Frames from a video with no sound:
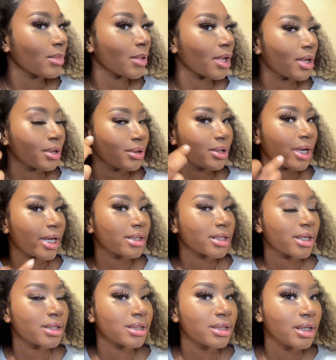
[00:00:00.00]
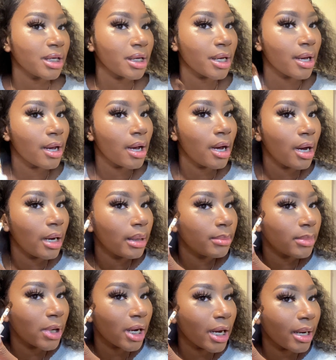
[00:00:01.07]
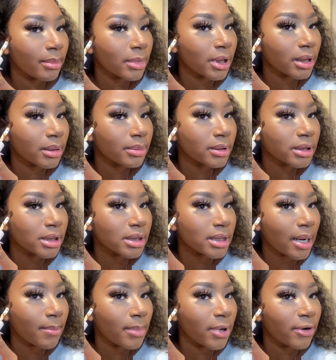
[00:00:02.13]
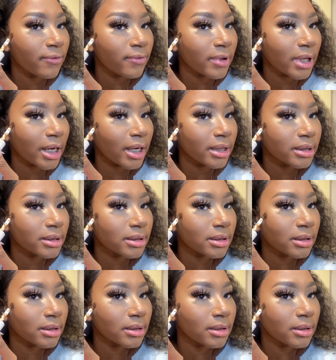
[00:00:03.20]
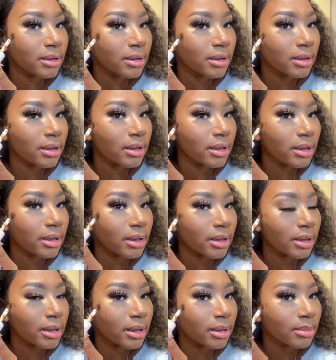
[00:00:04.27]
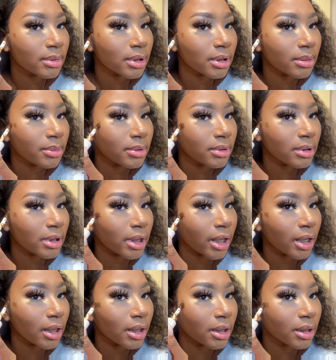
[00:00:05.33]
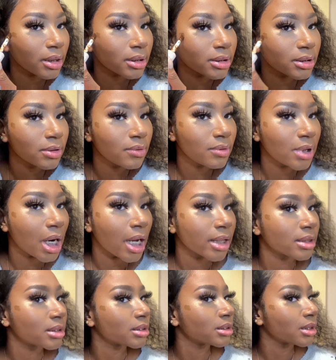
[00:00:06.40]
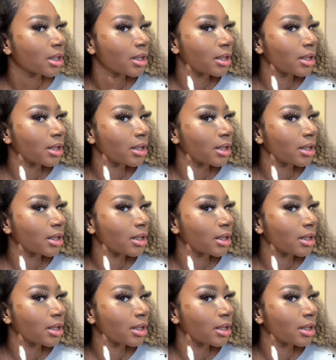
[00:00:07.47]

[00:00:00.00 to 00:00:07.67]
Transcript: I know you guys can see it, but I'm gonna put it above that, and I'm gonna put like 2 dots,